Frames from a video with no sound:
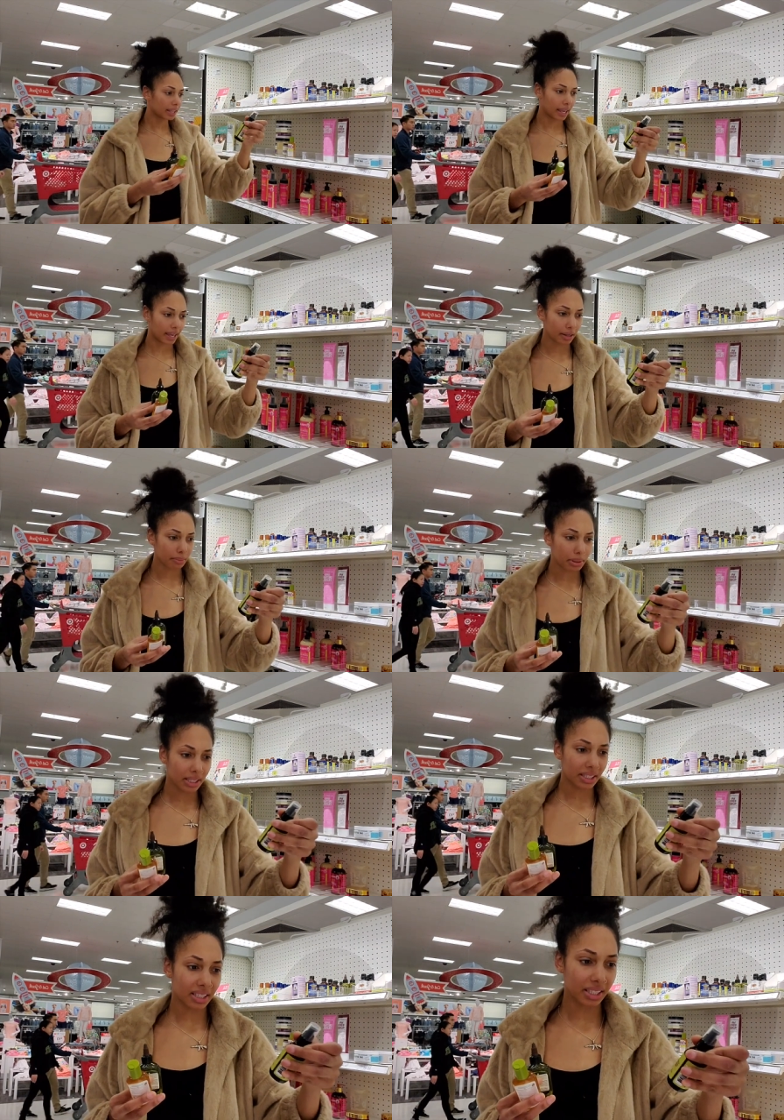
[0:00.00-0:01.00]

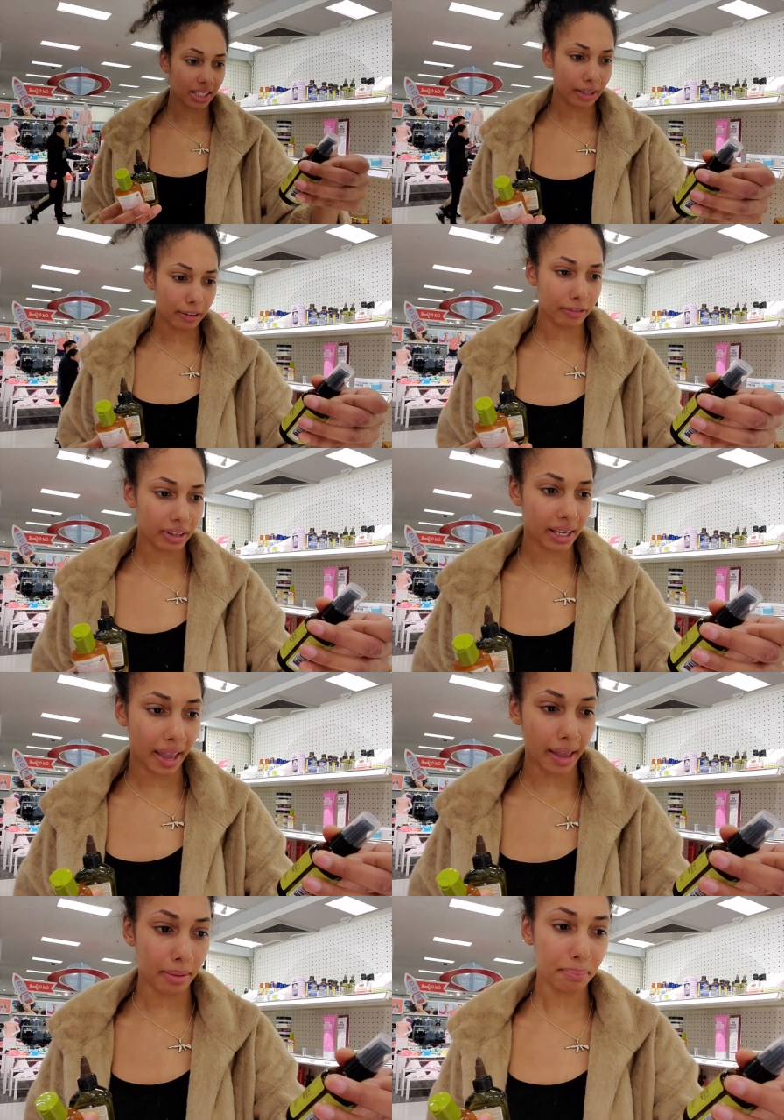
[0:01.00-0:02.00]
Cannabis Sativa
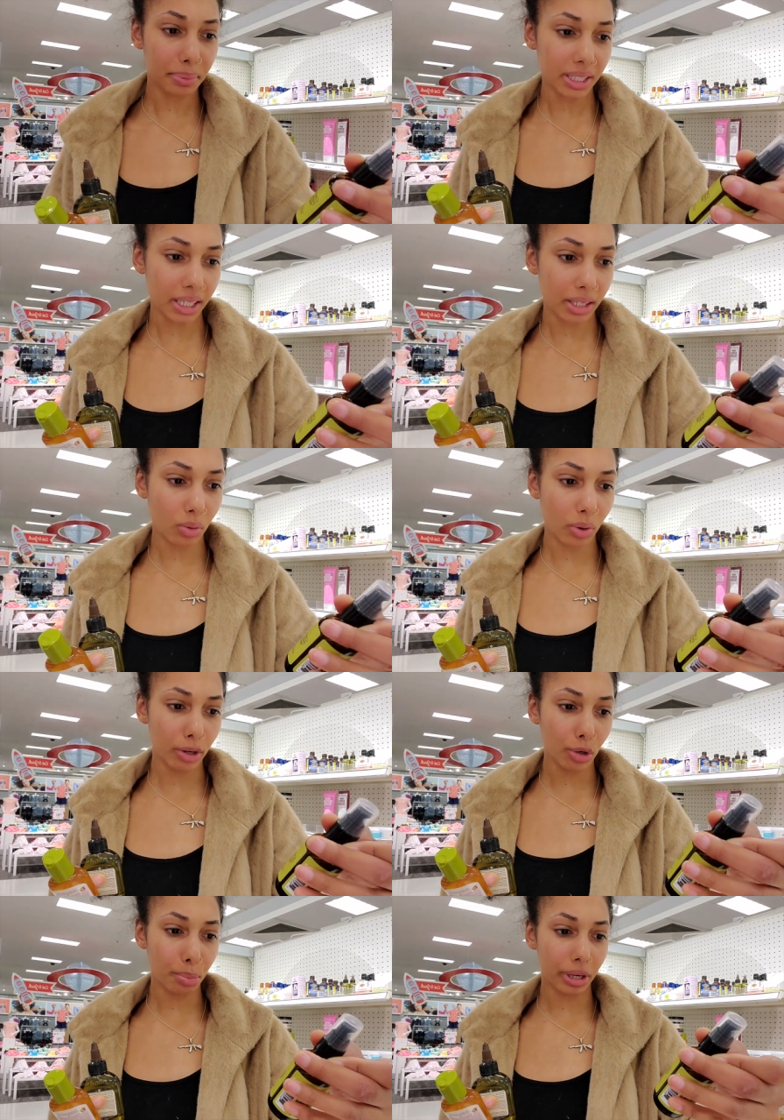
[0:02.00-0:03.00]
Hemp Seed
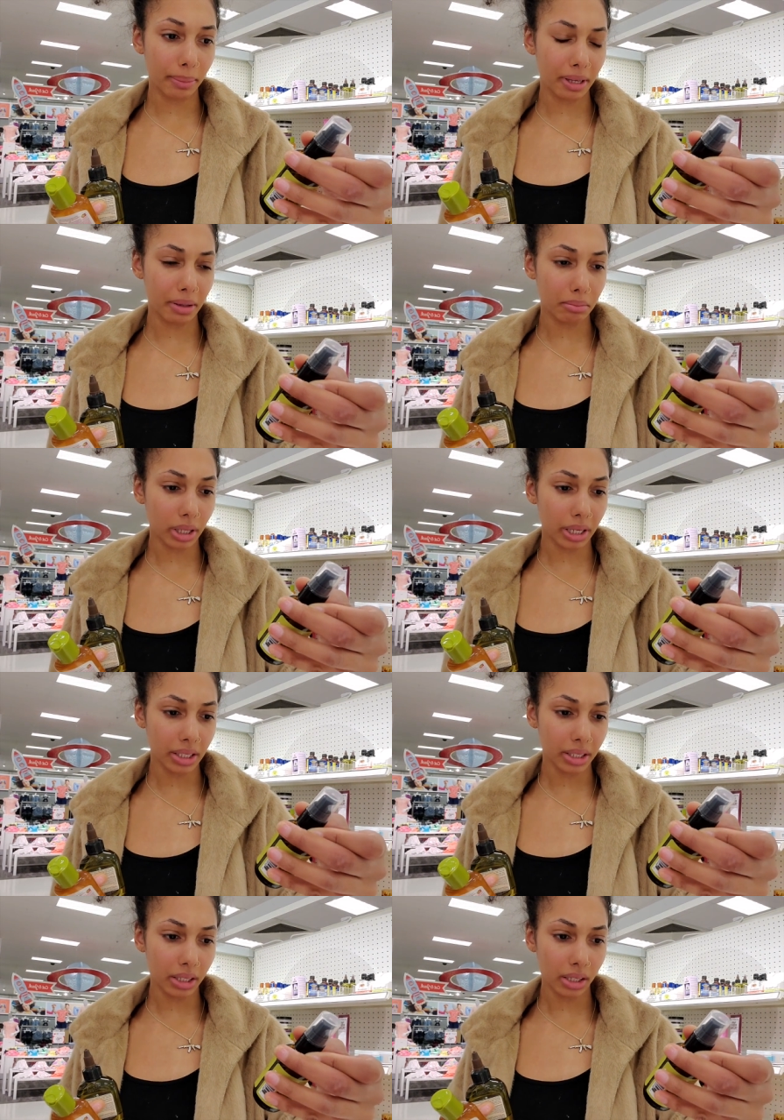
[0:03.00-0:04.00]
Oil Premium
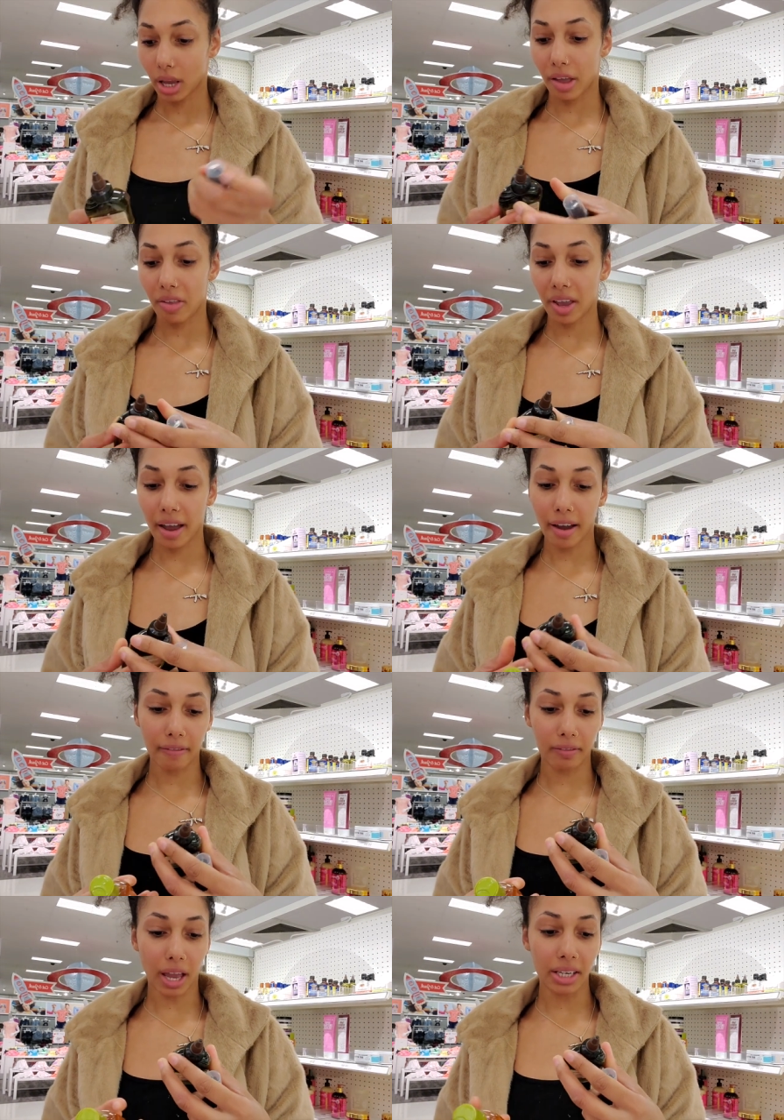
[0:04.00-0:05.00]
Blend. And they have
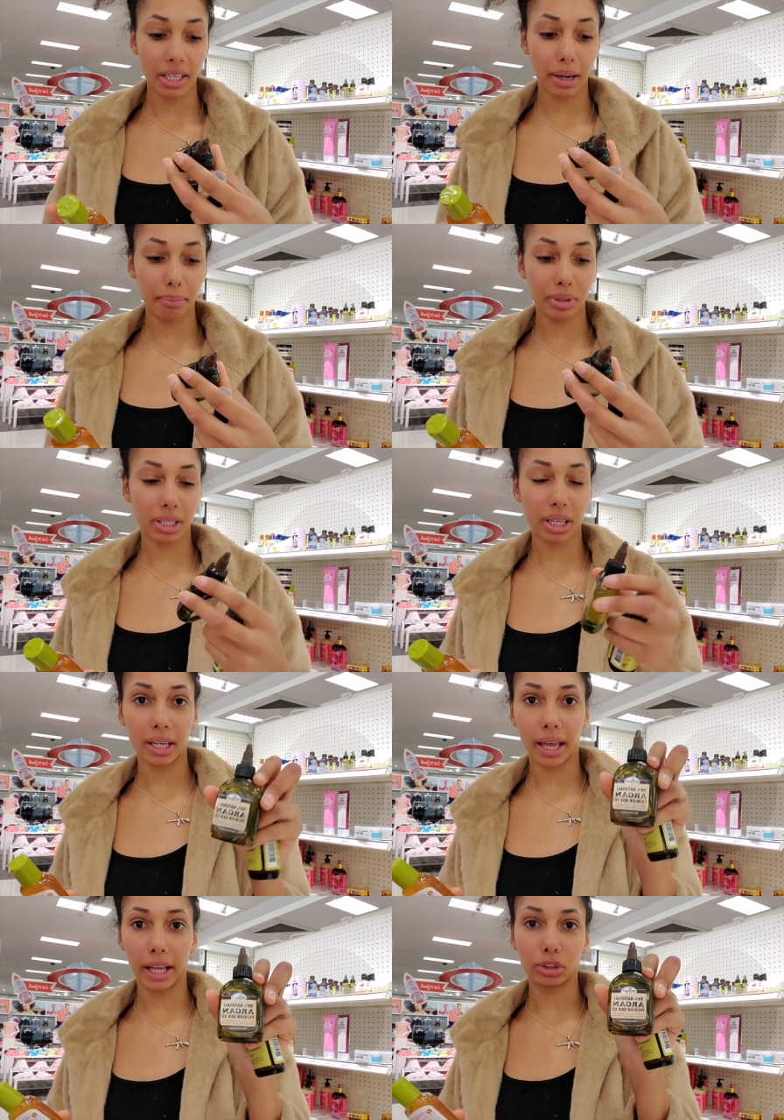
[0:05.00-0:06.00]
99%
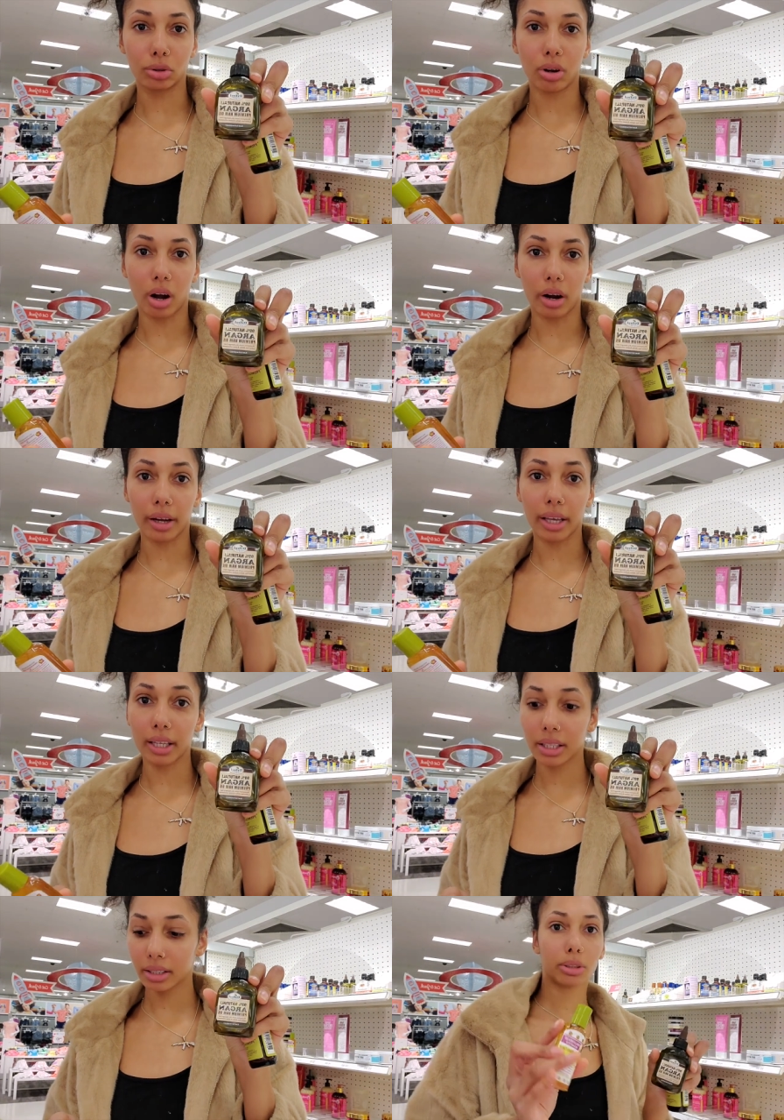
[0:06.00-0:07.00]
natural
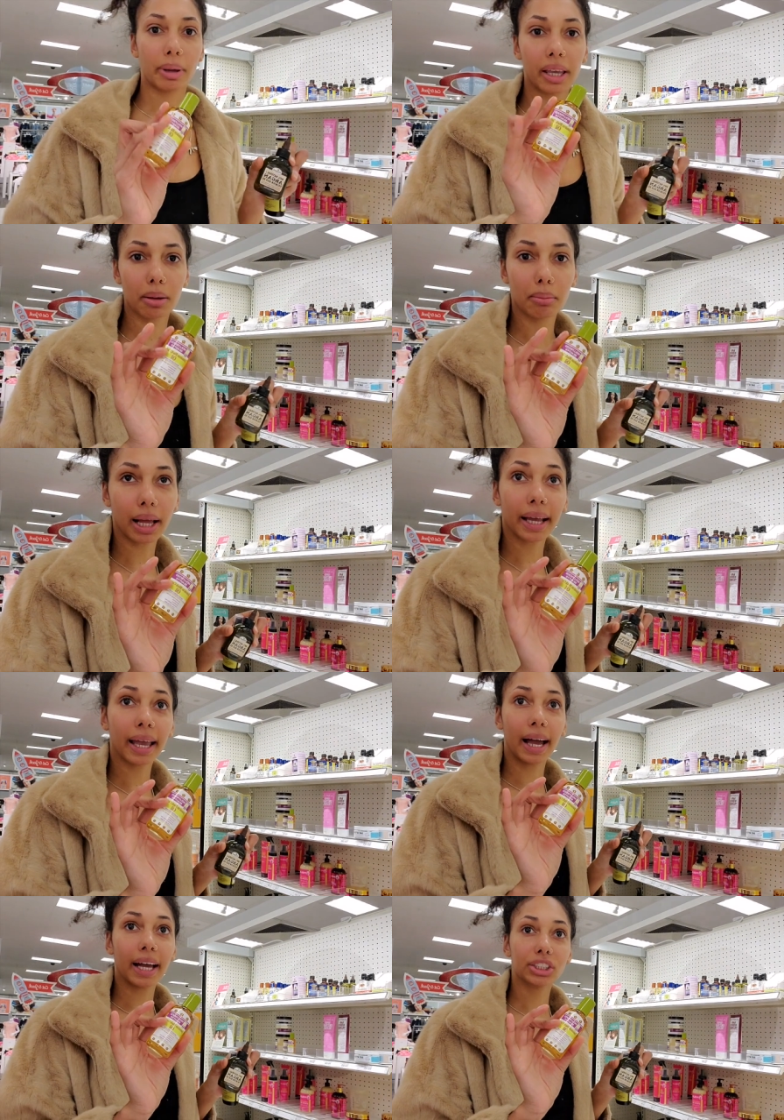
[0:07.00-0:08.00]
argan, Jamaican black
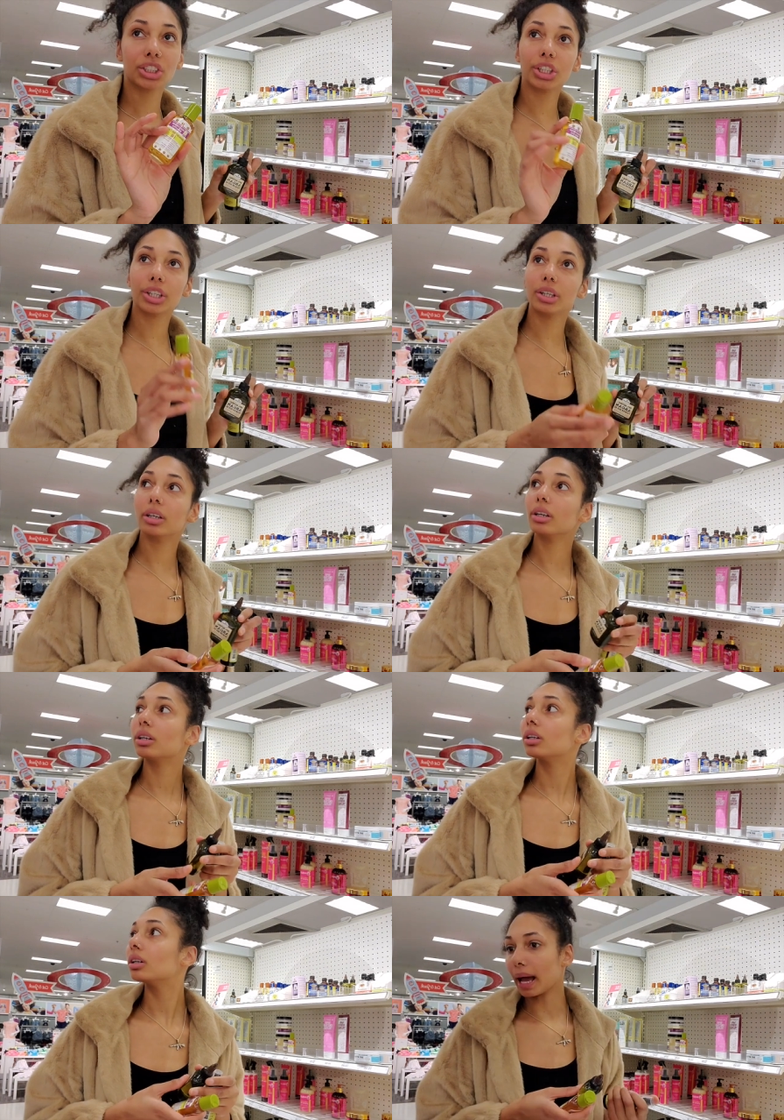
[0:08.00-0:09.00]
castor.
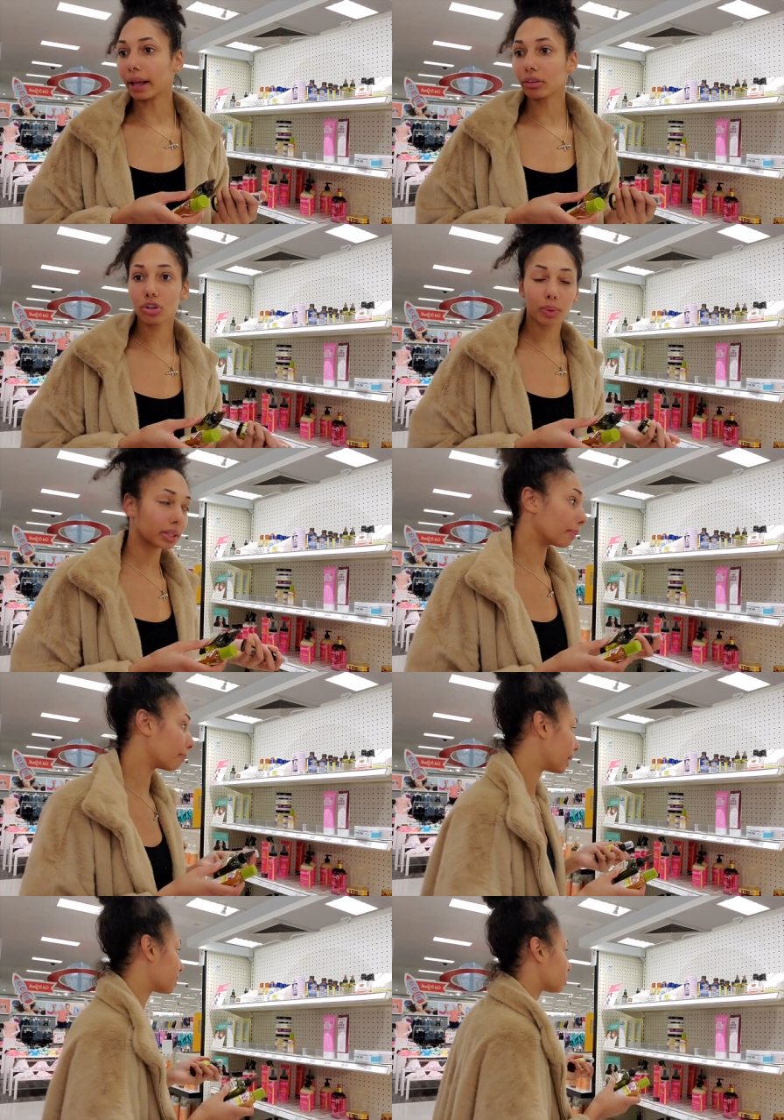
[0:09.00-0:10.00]
I don't know what the
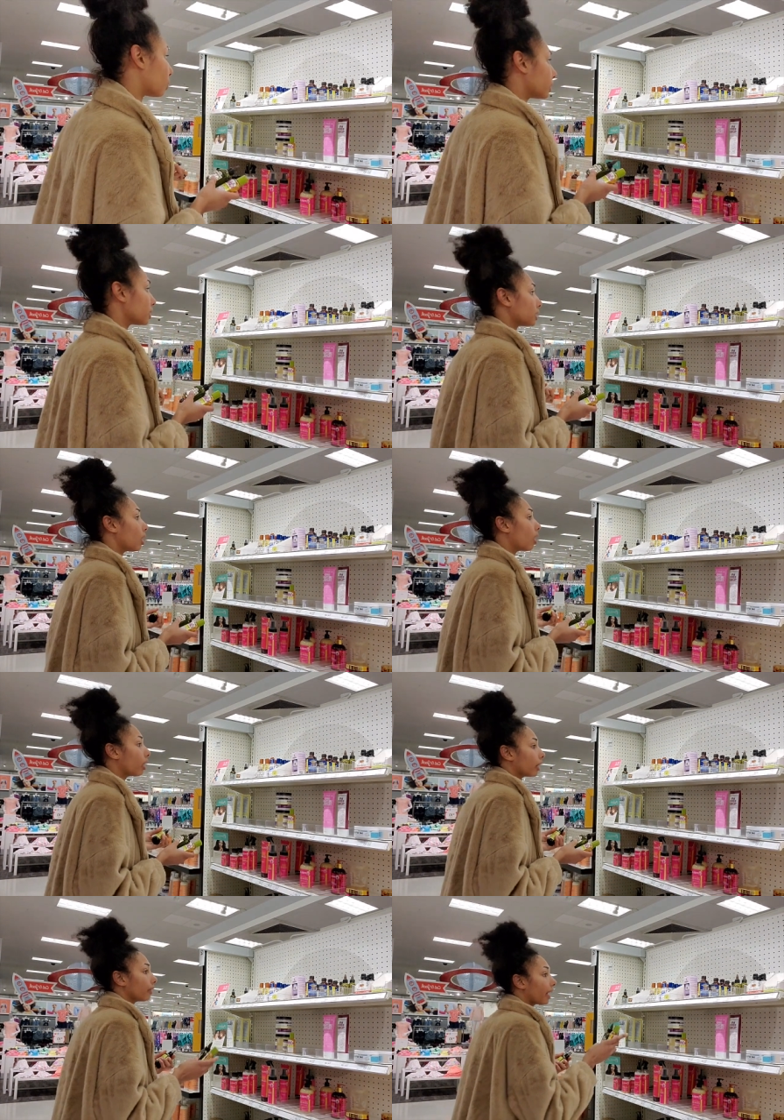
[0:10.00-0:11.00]
best ones
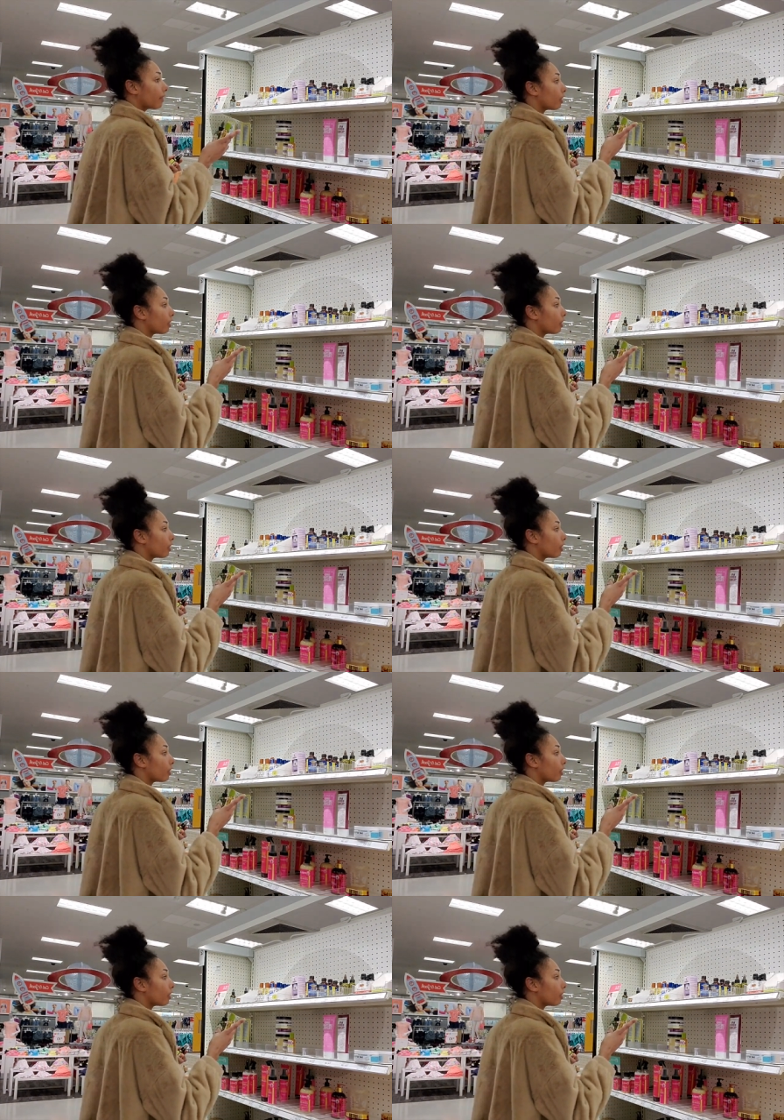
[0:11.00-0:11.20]
are. They have